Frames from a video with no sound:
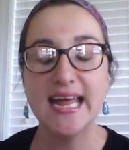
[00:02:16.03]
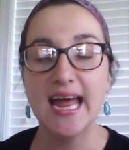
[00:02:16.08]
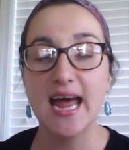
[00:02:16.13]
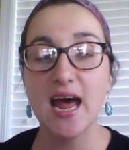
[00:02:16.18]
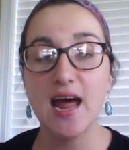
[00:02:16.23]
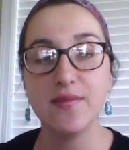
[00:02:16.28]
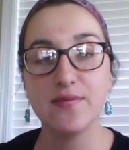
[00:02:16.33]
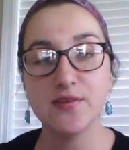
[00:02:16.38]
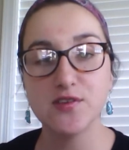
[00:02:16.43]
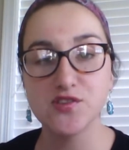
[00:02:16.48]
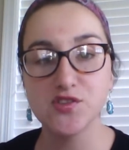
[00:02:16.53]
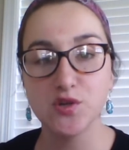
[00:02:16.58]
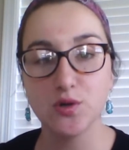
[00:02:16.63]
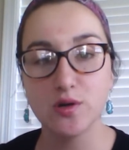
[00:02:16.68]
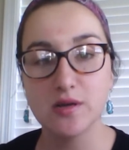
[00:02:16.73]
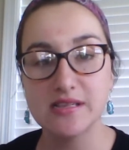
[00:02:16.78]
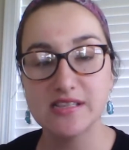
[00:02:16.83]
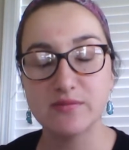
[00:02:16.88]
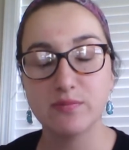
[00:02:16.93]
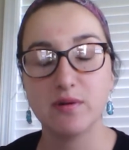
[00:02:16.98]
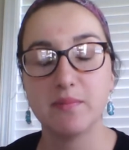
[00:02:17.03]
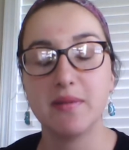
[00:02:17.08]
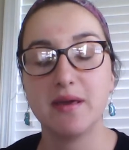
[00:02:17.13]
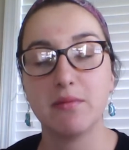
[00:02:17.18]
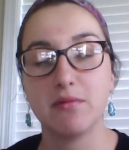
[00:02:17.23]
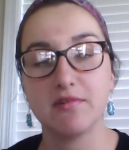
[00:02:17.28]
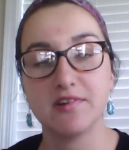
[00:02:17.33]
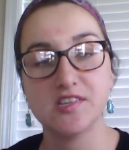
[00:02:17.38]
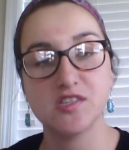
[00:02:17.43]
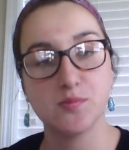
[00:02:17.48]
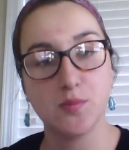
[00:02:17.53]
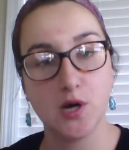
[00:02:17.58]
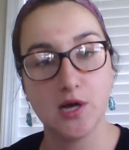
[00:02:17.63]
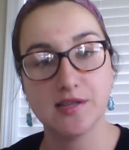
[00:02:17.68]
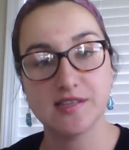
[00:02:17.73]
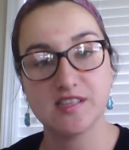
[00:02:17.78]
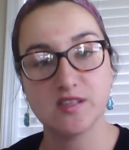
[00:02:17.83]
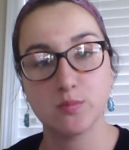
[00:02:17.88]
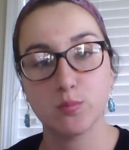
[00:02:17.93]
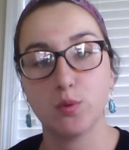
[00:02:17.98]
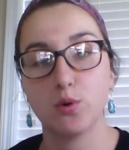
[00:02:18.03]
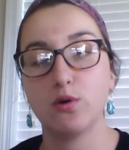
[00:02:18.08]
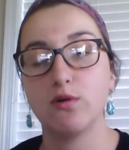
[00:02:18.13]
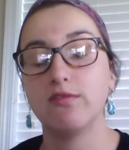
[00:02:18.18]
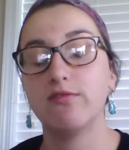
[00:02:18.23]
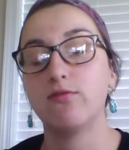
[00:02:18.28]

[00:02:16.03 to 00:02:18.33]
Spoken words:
and the students would be responsible